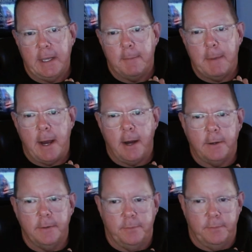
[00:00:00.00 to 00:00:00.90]

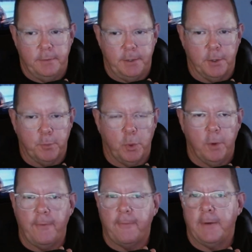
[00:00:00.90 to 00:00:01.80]
about your
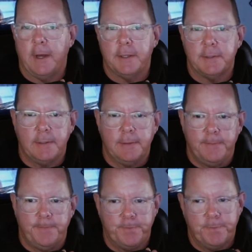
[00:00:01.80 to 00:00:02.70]
proof of
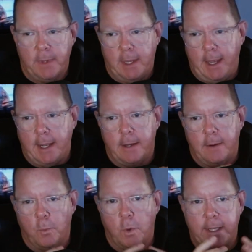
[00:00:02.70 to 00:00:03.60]
funds
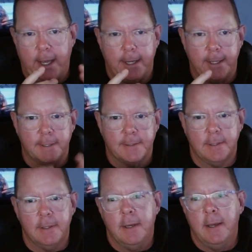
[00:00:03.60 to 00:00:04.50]
and what that
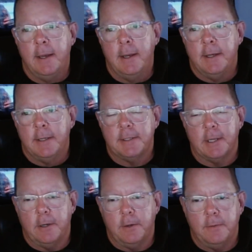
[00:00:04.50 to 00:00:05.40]
is.
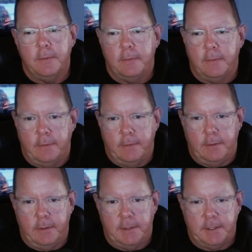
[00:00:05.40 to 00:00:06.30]
So
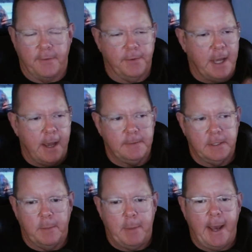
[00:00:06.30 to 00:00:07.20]
several times
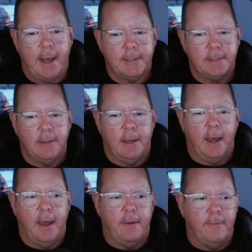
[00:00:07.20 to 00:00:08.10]
in the past,
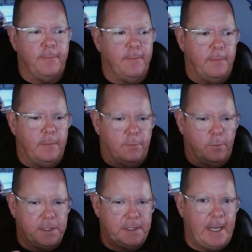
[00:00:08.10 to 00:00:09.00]
I've
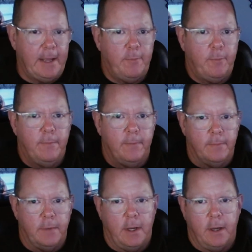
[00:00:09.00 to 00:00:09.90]
received
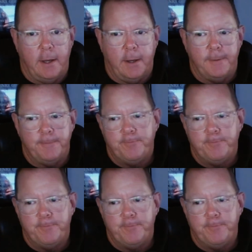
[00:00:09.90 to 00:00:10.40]
a